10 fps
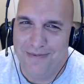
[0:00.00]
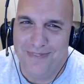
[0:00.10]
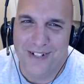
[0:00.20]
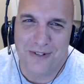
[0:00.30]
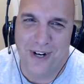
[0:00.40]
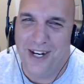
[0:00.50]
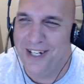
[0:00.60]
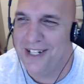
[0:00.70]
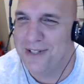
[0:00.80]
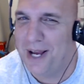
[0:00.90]
that's right.
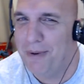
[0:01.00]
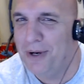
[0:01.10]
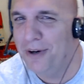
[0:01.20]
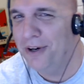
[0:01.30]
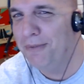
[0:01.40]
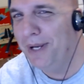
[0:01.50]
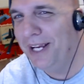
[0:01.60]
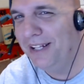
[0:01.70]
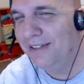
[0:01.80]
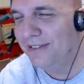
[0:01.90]
That's how we learn,
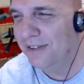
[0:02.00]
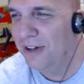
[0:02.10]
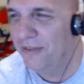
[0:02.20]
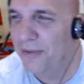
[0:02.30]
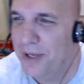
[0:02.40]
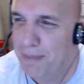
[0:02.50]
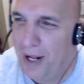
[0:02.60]
man. Learn from and the you